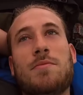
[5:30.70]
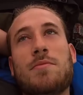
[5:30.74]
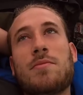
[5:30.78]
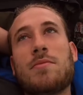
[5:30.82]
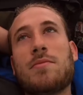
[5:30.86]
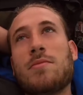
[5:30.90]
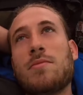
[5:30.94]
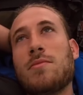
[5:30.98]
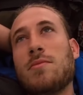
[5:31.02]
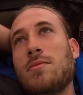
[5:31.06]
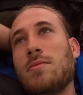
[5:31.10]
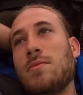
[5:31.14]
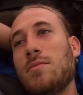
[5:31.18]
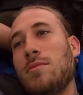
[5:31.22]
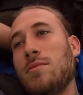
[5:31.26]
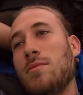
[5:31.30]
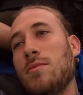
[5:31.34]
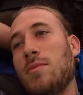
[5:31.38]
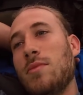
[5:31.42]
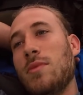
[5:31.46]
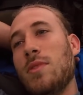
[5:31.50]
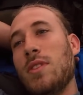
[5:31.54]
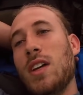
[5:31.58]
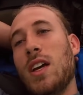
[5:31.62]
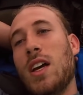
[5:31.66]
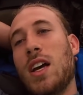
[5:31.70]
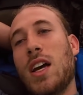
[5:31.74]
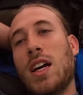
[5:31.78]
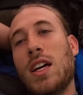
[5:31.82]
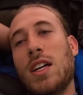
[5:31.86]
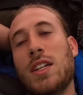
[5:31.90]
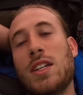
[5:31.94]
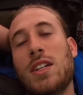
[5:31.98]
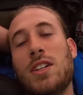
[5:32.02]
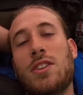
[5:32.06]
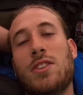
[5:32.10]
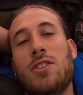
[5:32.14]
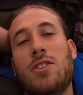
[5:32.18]
your trip a
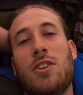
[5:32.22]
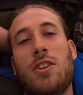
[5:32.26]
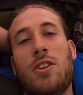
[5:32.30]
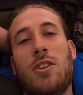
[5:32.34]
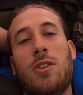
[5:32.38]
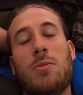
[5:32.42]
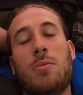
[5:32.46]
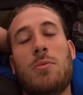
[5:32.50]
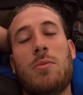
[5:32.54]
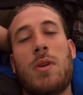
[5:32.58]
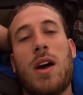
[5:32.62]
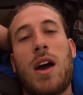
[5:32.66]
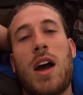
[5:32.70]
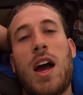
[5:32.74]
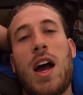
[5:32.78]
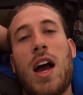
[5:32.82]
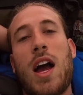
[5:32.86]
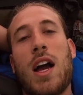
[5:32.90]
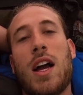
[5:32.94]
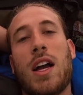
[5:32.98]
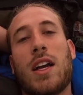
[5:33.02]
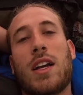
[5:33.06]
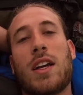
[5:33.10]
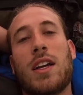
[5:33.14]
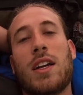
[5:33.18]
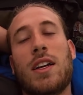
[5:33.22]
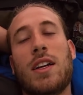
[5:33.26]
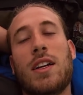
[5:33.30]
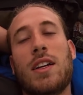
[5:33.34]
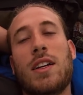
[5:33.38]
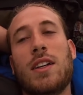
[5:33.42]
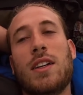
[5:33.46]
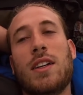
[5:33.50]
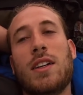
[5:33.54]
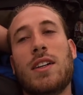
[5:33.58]
lot more comfortable when you're sleeping,